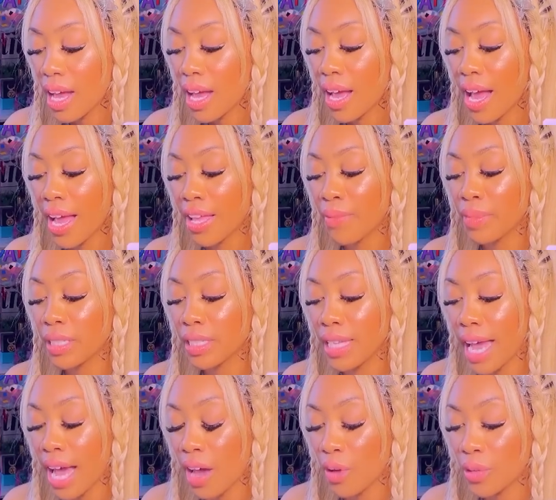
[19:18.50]
I am
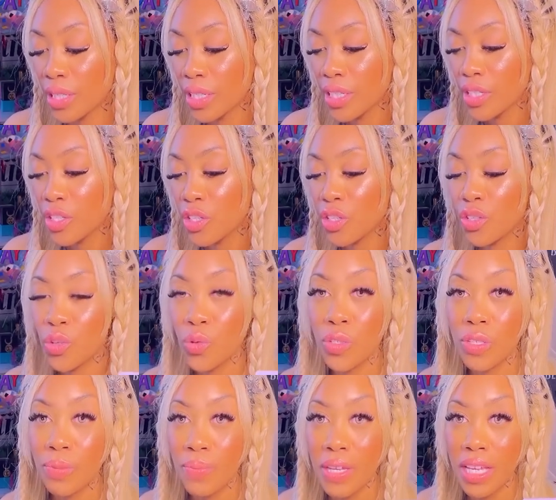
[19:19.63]
allowed to
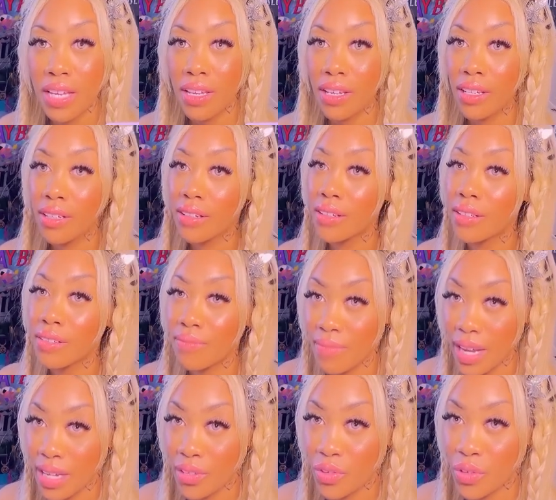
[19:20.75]
speak
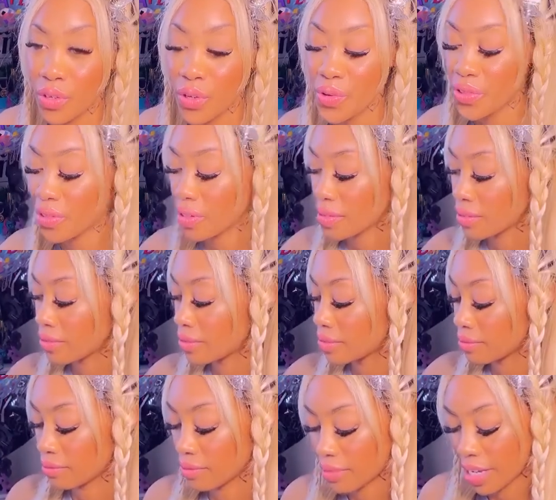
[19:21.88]
my truth.
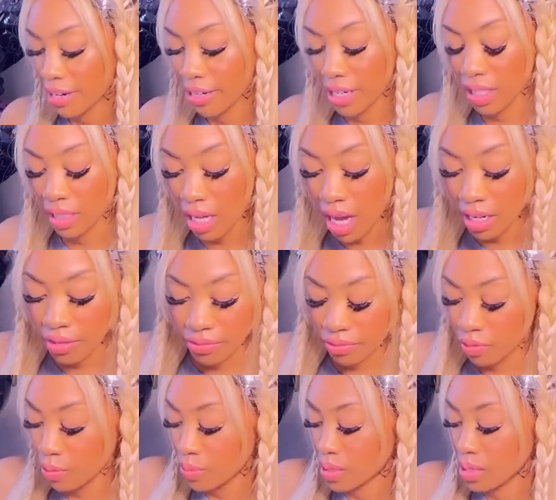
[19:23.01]
I'm hearing a lot
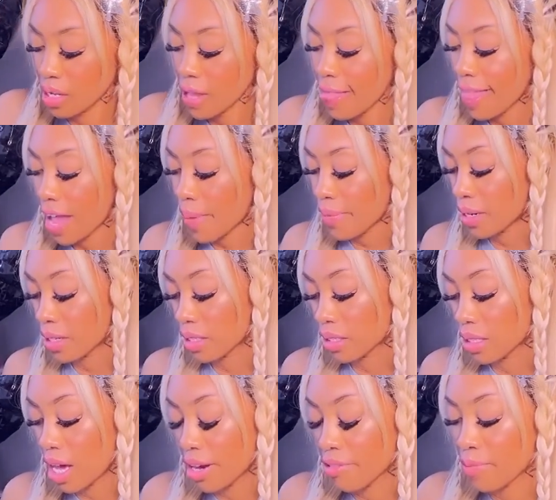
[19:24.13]

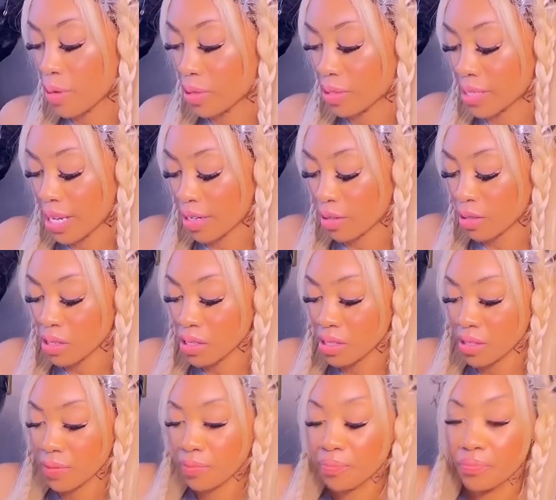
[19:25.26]
of
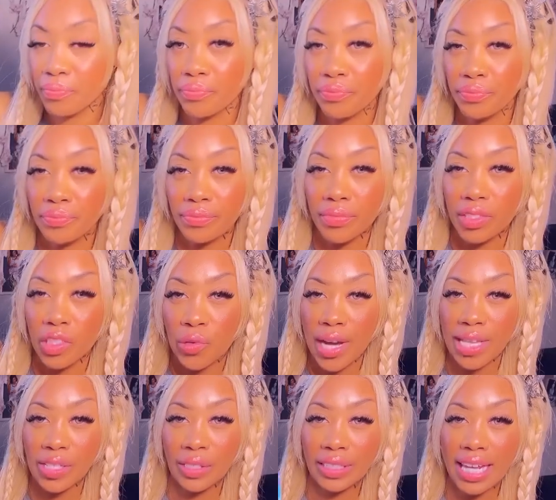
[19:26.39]
motorcycles. You
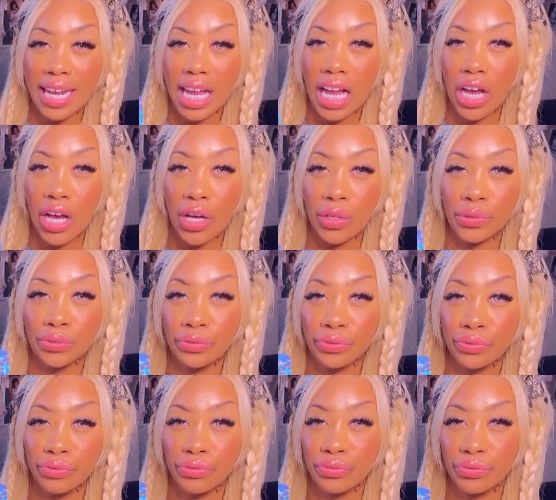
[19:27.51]
guys are letting go.
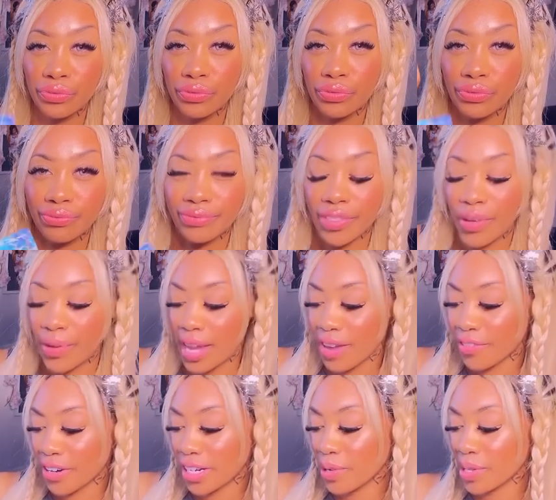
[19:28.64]
Okay,
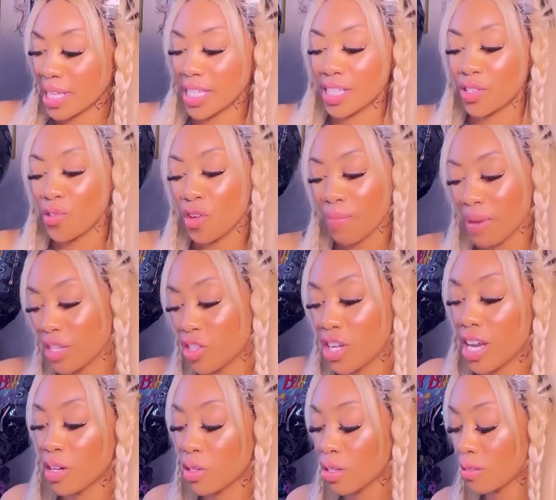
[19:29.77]
for anyone that's new on my
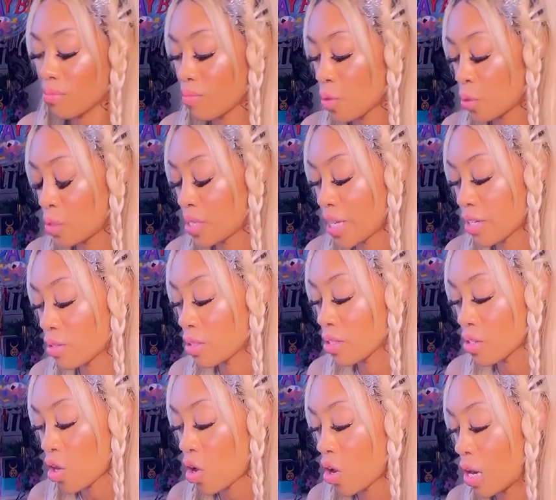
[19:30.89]
channel, motorcycles
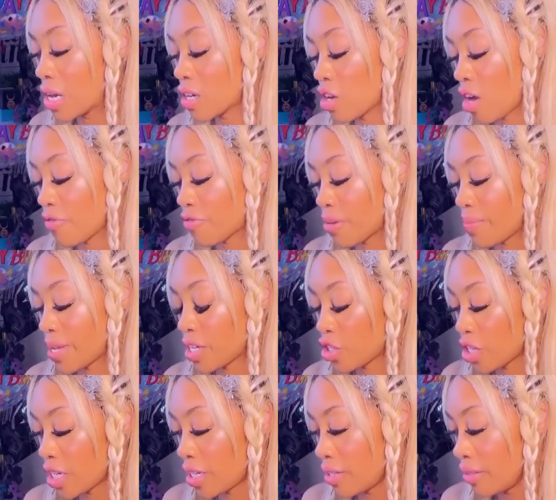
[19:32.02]
are
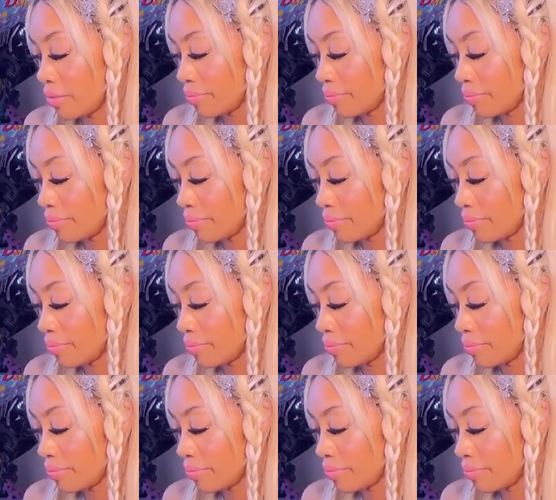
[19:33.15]
confirmation.